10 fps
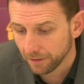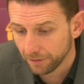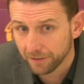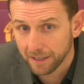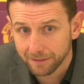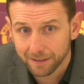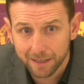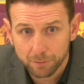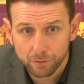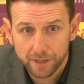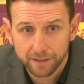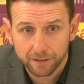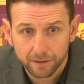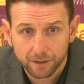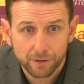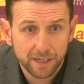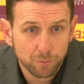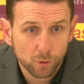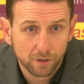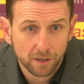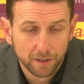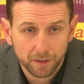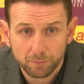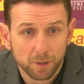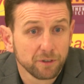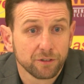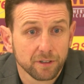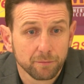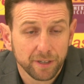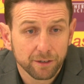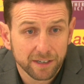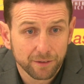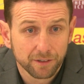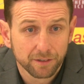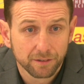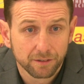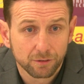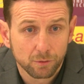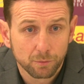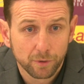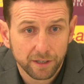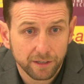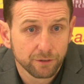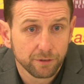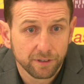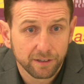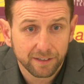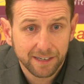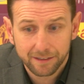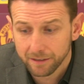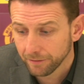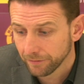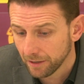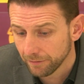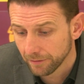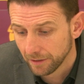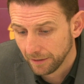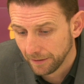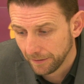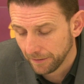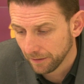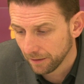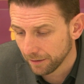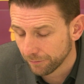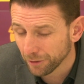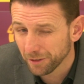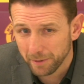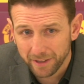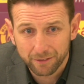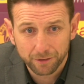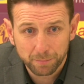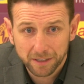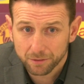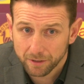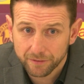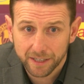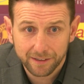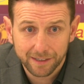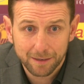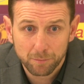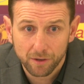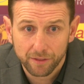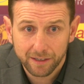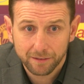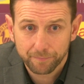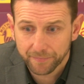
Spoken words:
staked a claim already, and Craig Moore probably shouldn't have been around the squad with the injuries that he's had. And I've rushed him in that respect, so I've taken the gamble on that,